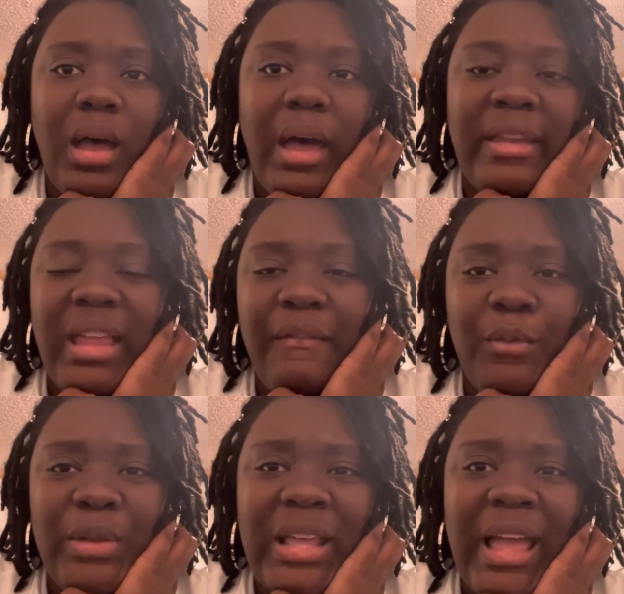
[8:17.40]
I never
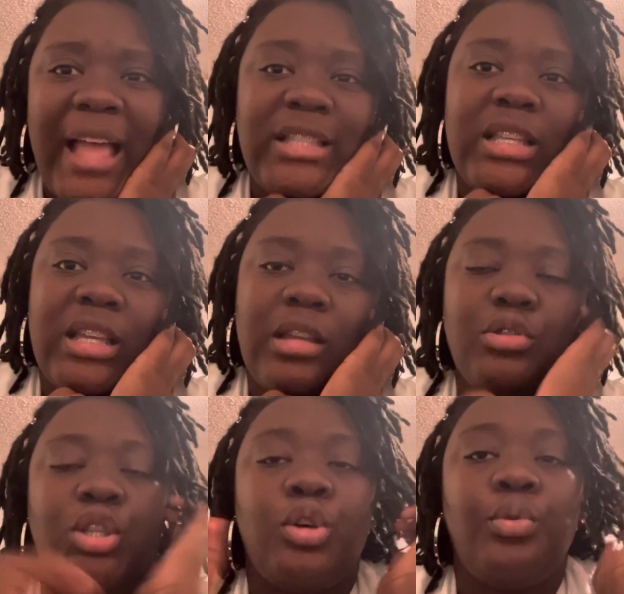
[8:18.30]
really had to.
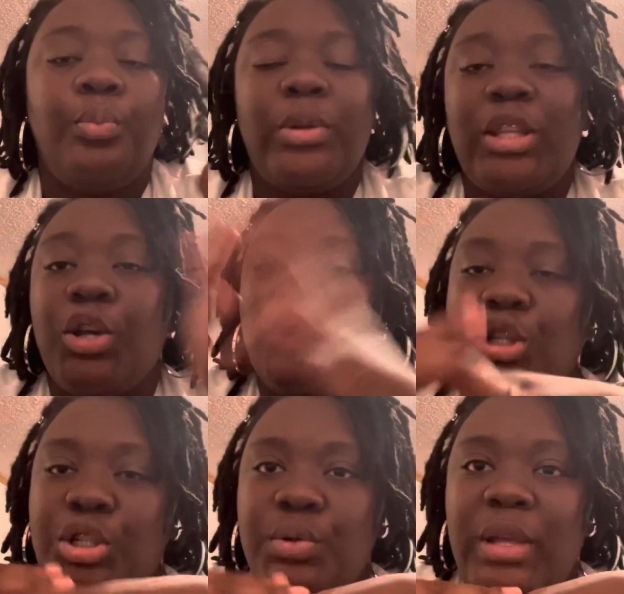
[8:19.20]
So what they're going to
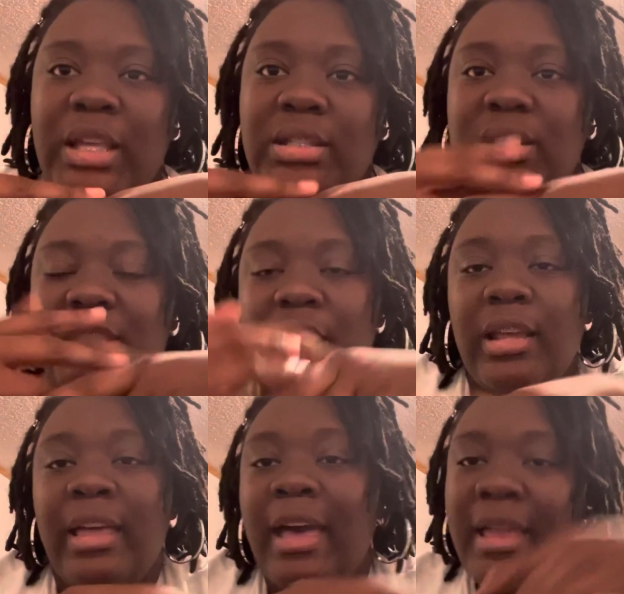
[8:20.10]
do is, instead
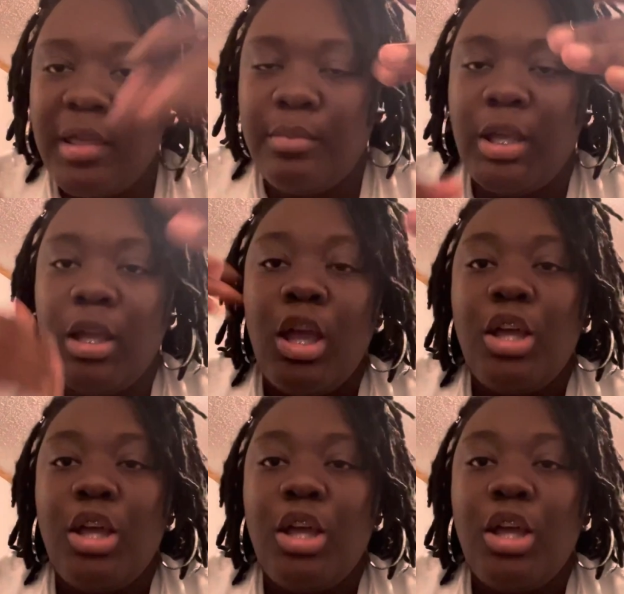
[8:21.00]
of cutting me,